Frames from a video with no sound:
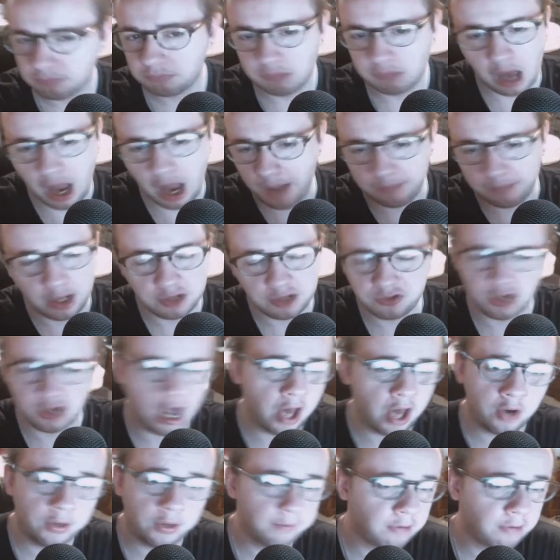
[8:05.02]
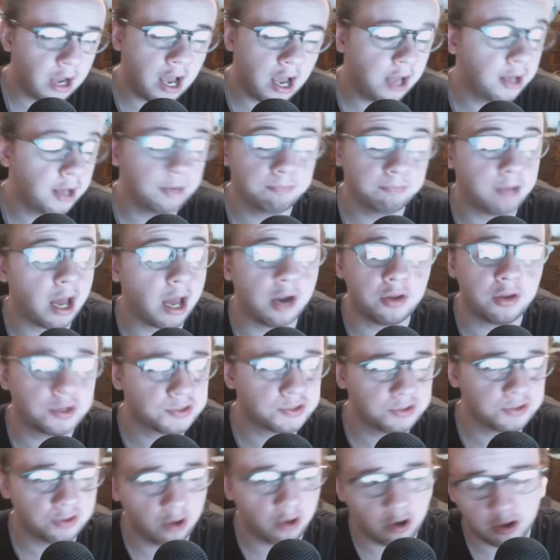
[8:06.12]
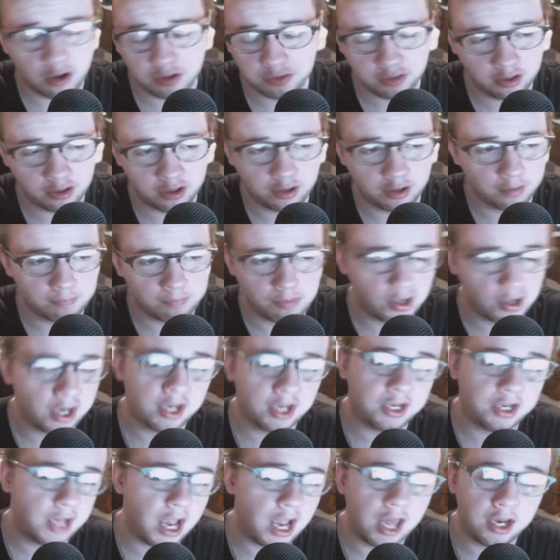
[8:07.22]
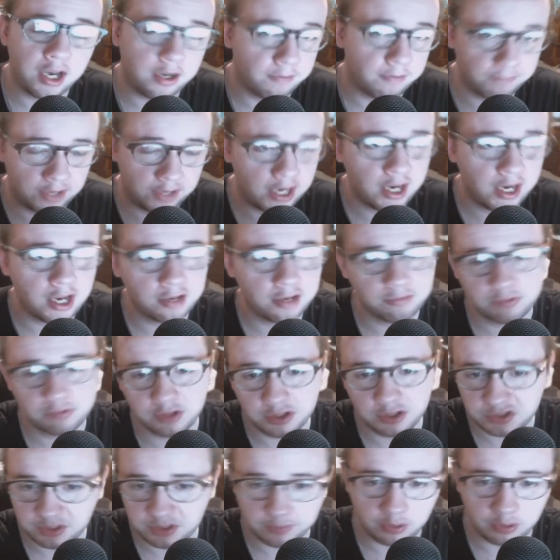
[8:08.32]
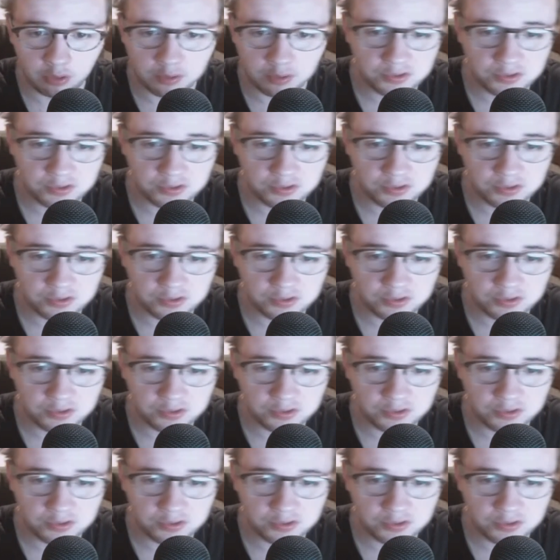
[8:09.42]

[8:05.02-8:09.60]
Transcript: I'm not. I don't. Even, I gotta listen to the thing again if they did some of their own